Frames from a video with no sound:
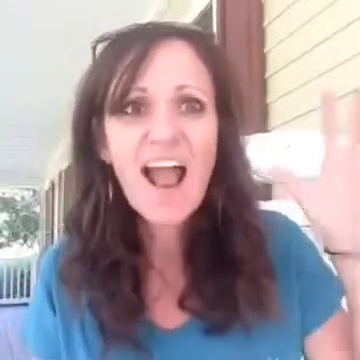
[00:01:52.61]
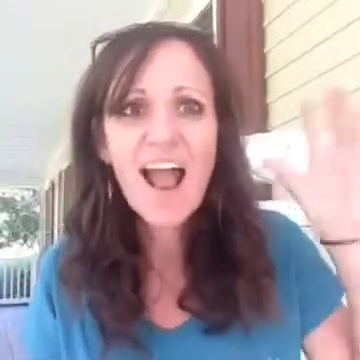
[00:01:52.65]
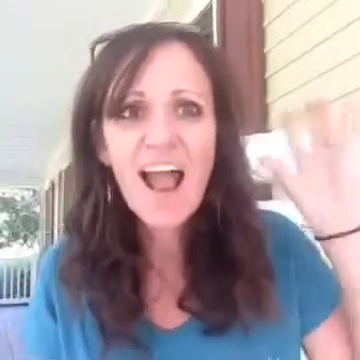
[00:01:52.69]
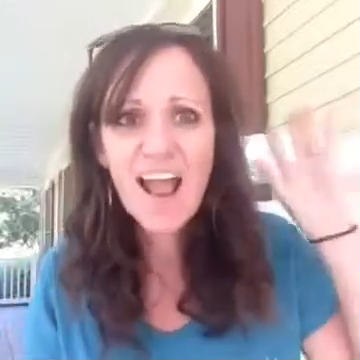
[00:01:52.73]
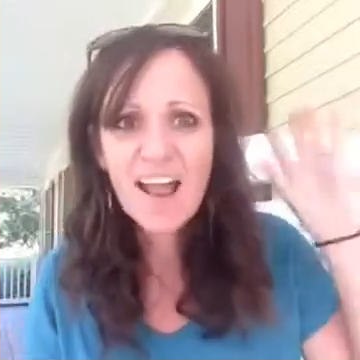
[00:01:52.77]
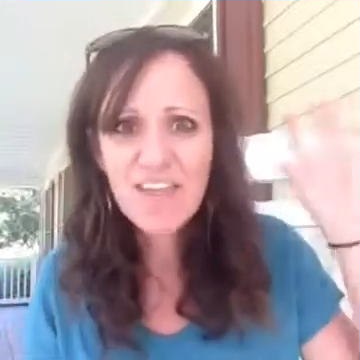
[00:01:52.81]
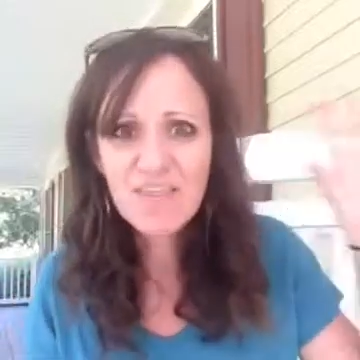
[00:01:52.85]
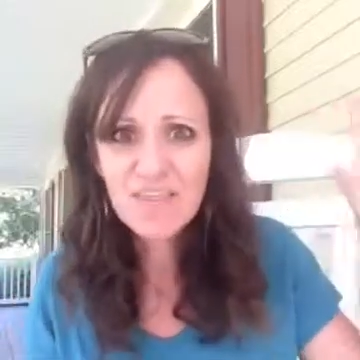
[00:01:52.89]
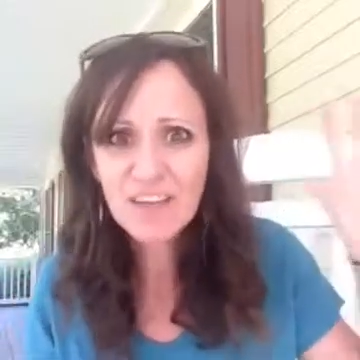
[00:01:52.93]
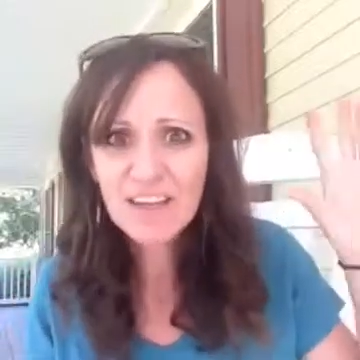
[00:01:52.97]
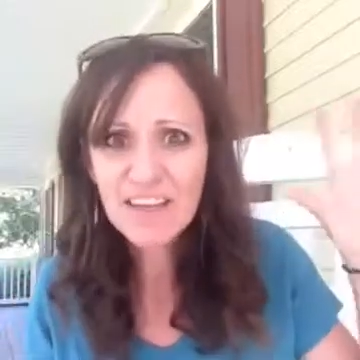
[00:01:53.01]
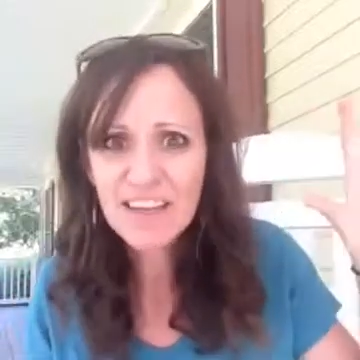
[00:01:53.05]

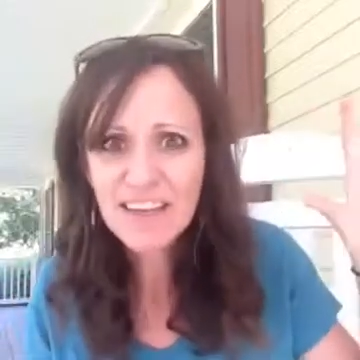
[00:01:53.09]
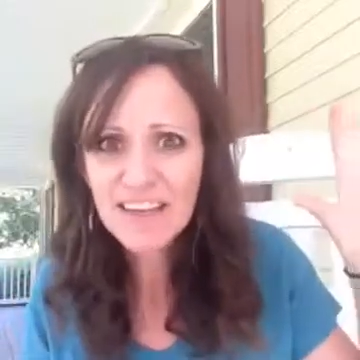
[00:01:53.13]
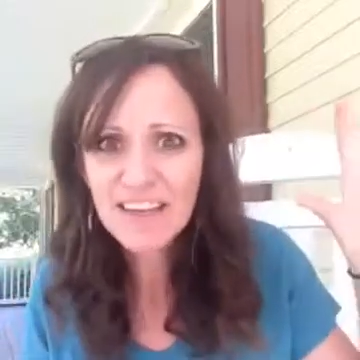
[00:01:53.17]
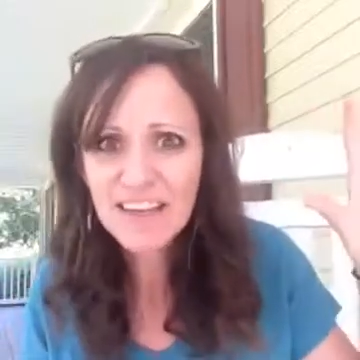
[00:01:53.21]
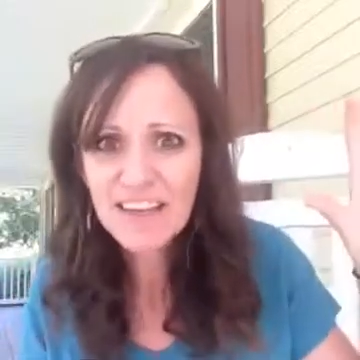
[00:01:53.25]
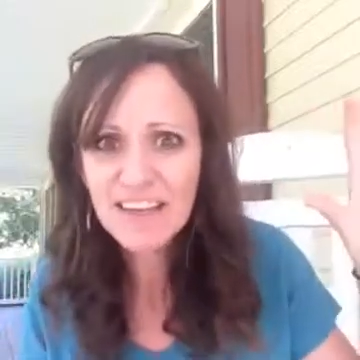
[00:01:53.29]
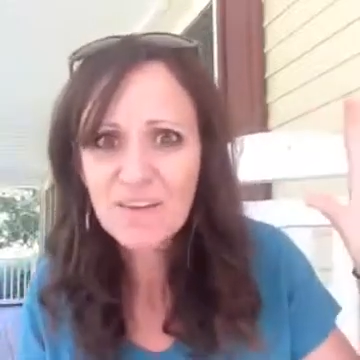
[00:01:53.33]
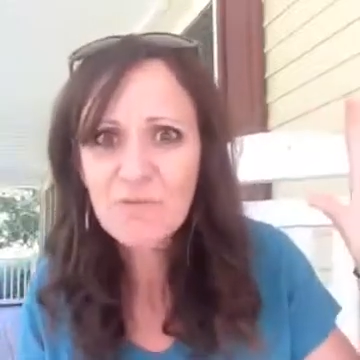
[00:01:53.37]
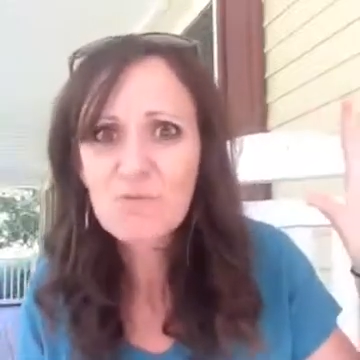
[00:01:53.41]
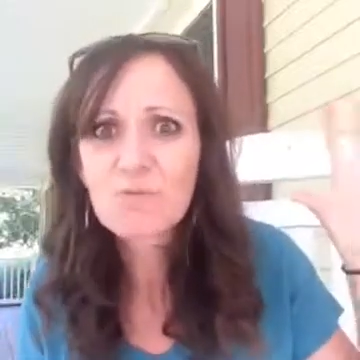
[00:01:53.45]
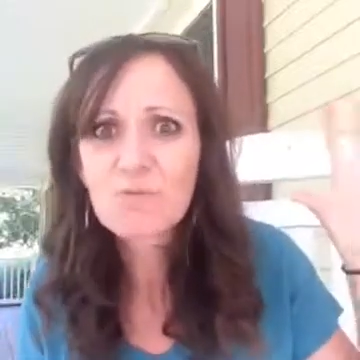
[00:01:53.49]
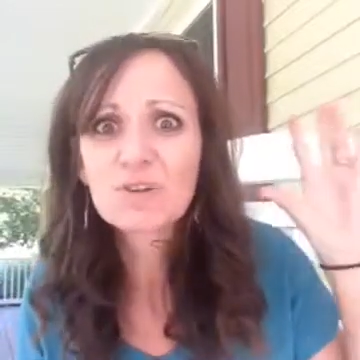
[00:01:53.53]
and the
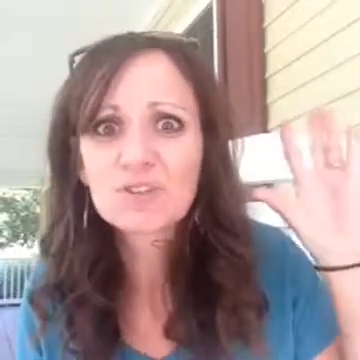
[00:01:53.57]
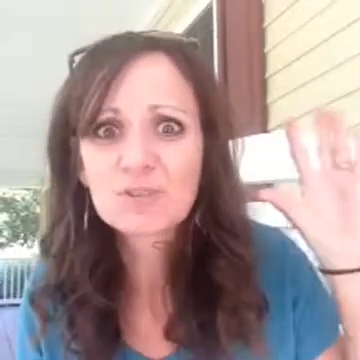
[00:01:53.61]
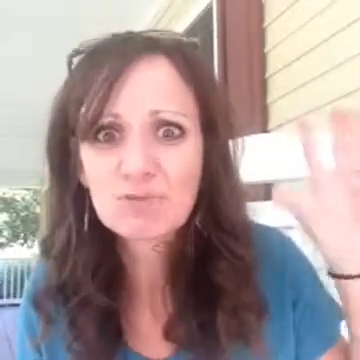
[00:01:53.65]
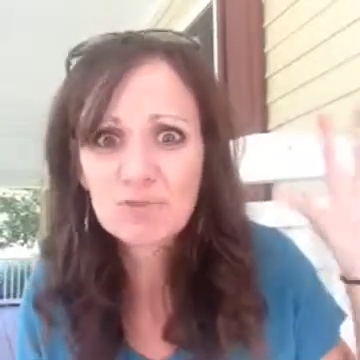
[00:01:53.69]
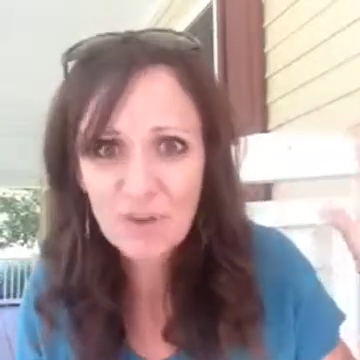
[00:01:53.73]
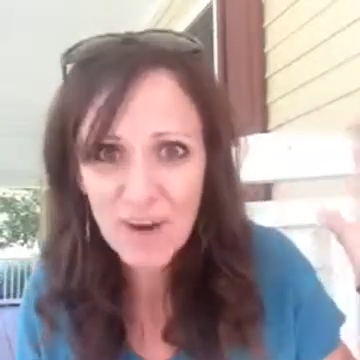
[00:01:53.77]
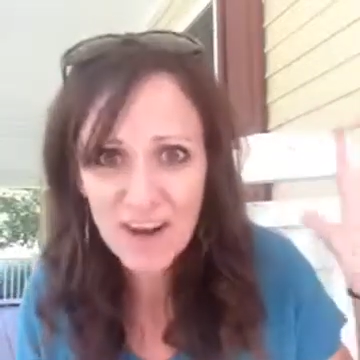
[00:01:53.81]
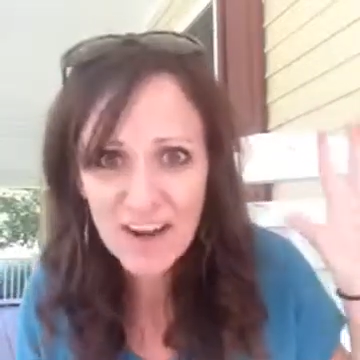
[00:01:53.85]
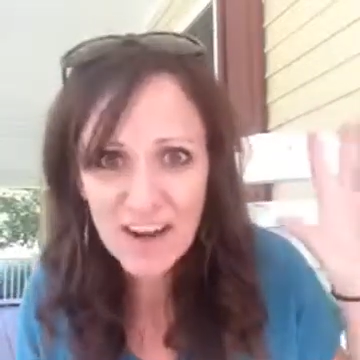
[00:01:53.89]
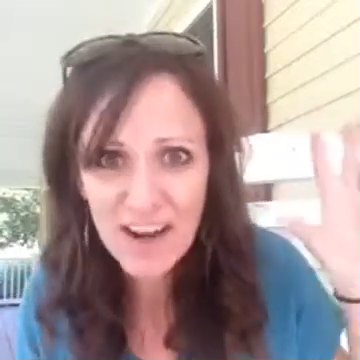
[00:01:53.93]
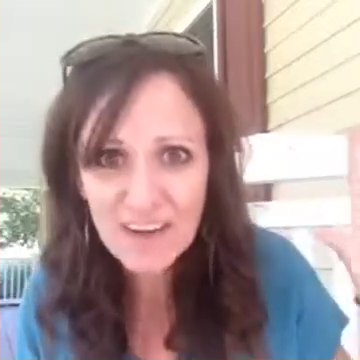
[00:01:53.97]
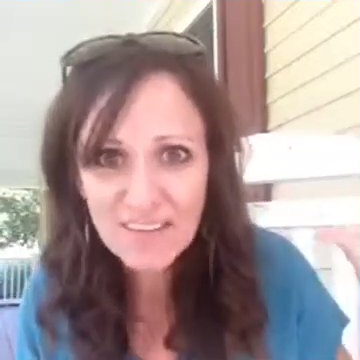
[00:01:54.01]
guinea was
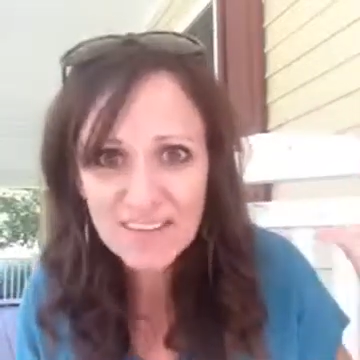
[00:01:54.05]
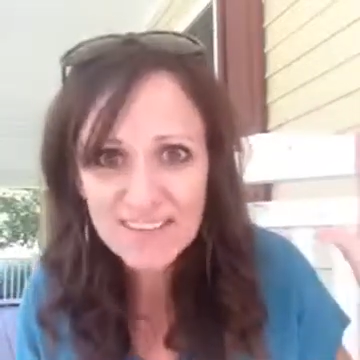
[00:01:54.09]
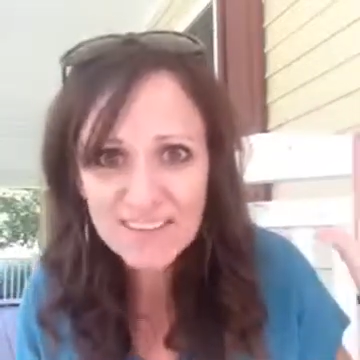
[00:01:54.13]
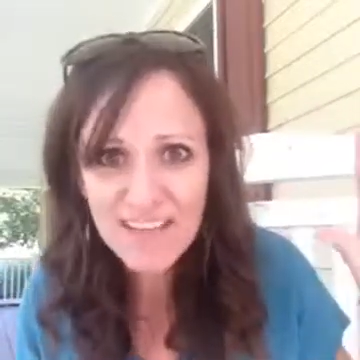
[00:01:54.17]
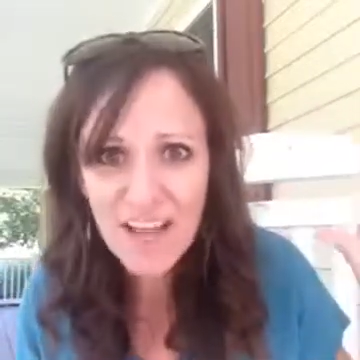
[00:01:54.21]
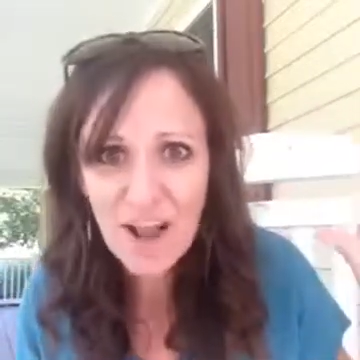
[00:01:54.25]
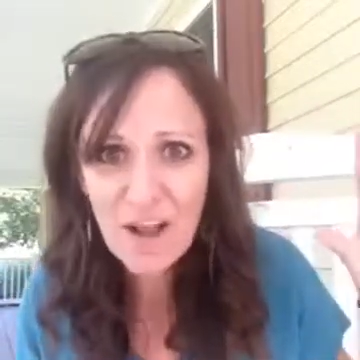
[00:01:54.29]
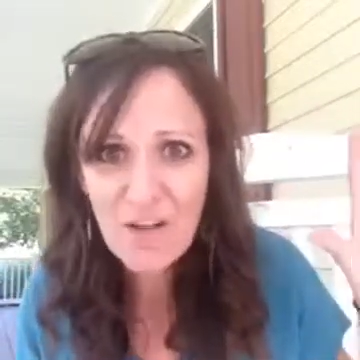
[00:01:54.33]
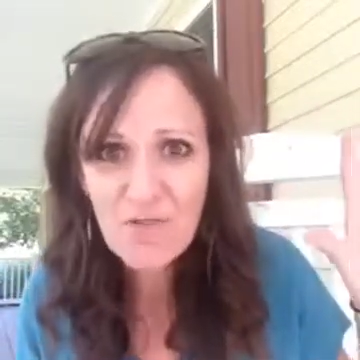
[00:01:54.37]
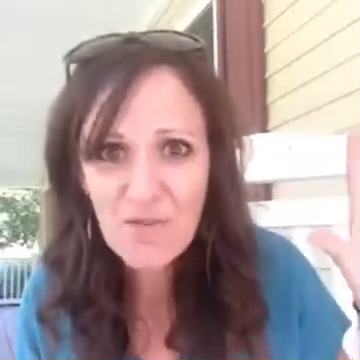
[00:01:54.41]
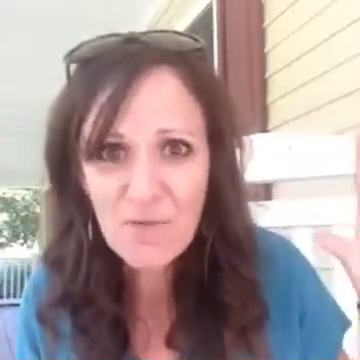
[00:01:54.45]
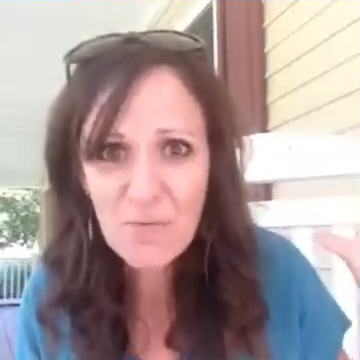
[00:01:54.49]
right
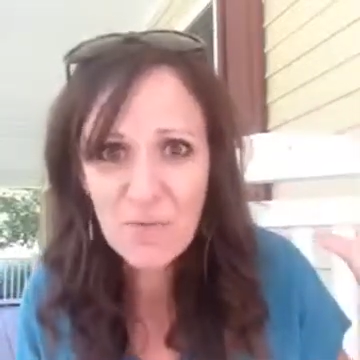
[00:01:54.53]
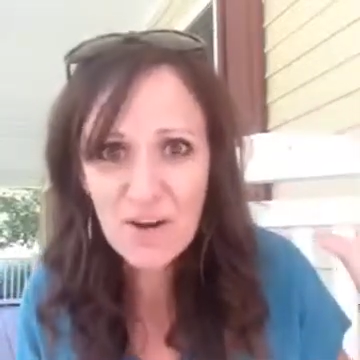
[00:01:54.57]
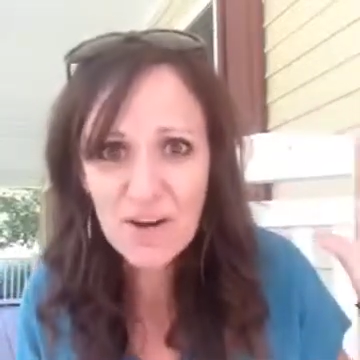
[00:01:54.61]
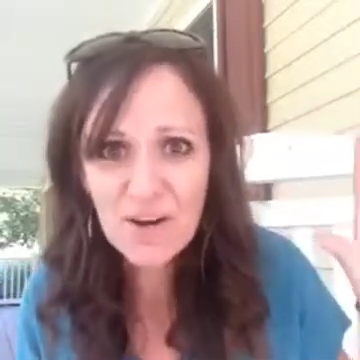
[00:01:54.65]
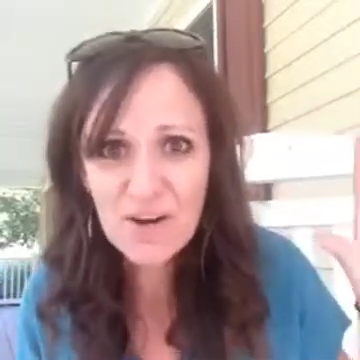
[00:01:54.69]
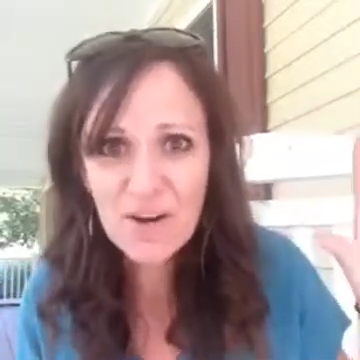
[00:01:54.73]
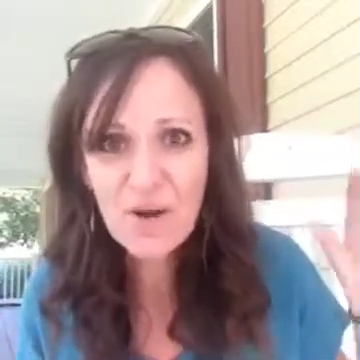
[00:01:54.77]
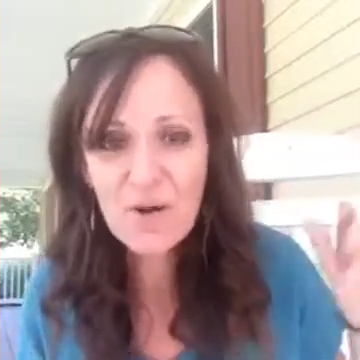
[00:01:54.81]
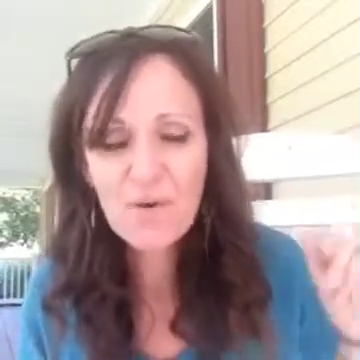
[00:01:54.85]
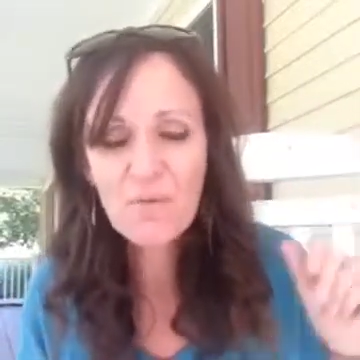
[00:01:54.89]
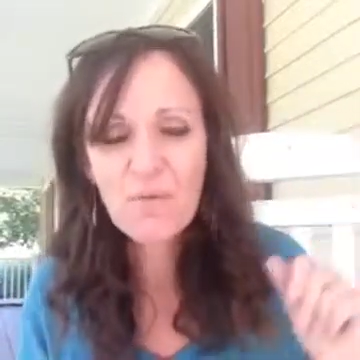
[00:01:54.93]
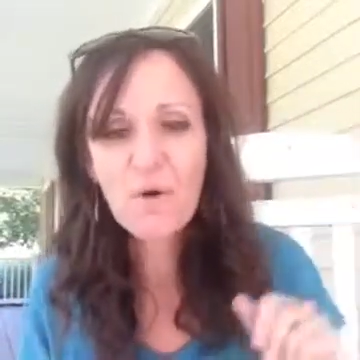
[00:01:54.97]
outside the
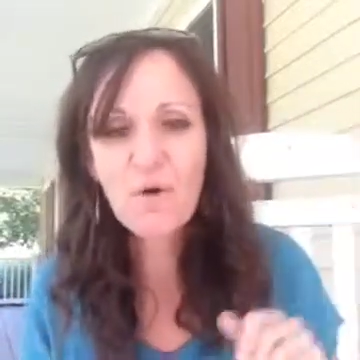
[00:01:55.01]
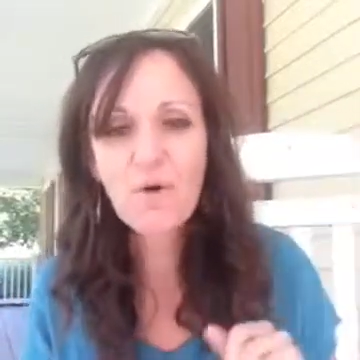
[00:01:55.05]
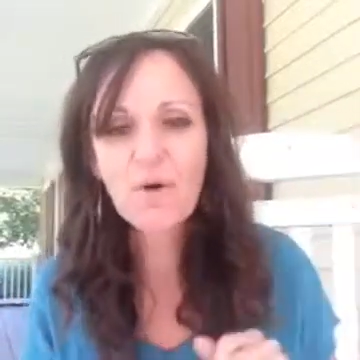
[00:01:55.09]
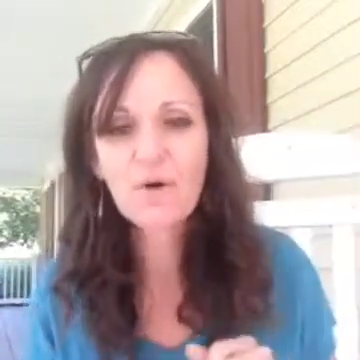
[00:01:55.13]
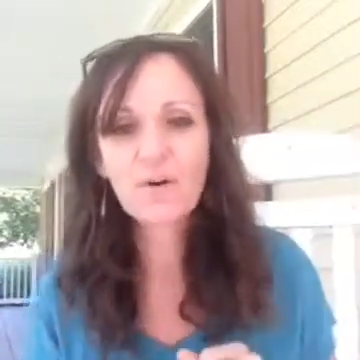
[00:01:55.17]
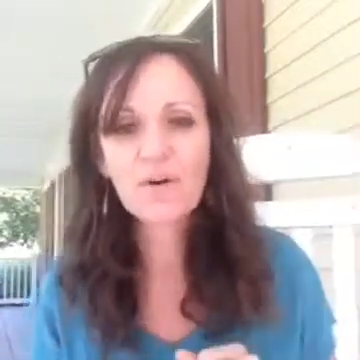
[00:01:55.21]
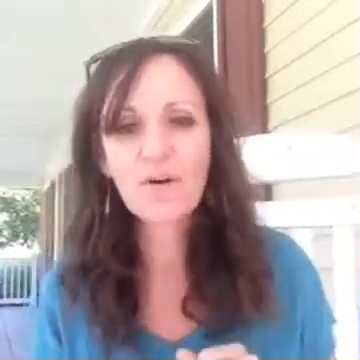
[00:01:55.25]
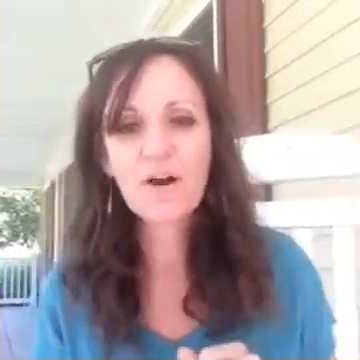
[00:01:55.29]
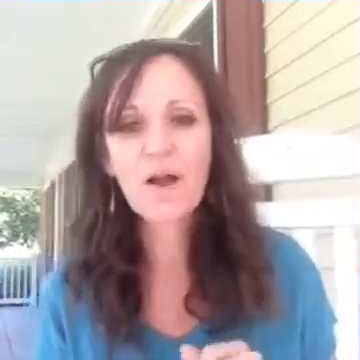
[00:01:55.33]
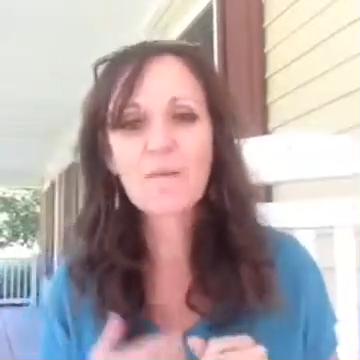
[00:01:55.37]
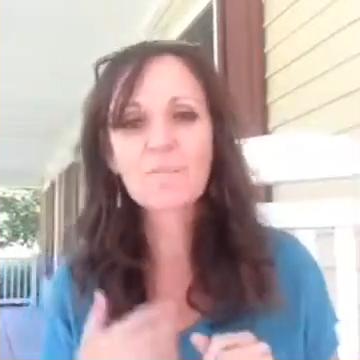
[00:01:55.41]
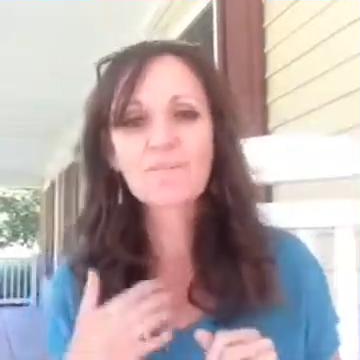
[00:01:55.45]
window, woke
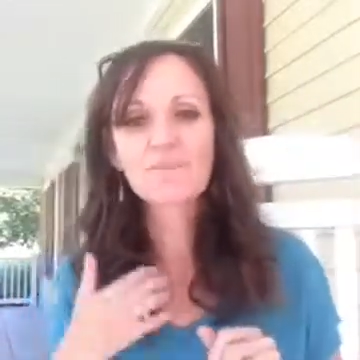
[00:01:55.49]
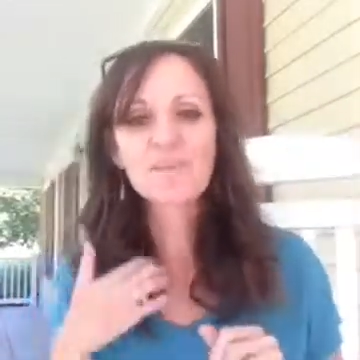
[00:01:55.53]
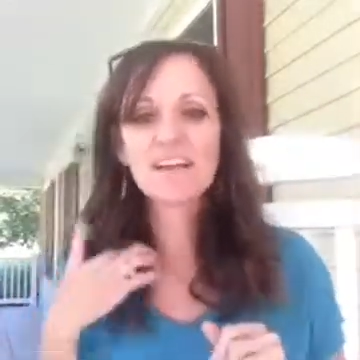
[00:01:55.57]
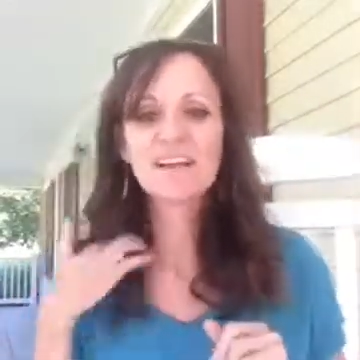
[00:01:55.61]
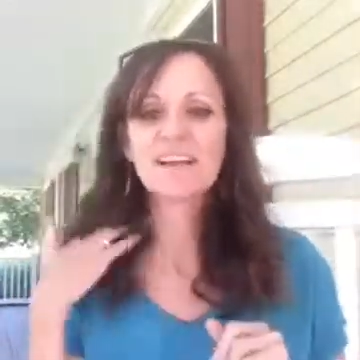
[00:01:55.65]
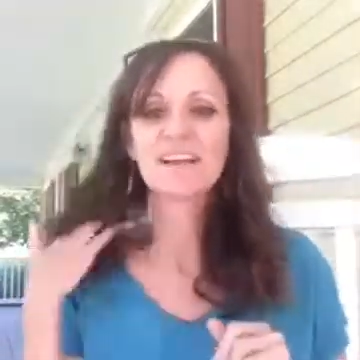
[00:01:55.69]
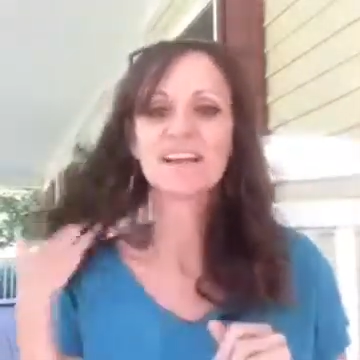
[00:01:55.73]
her up.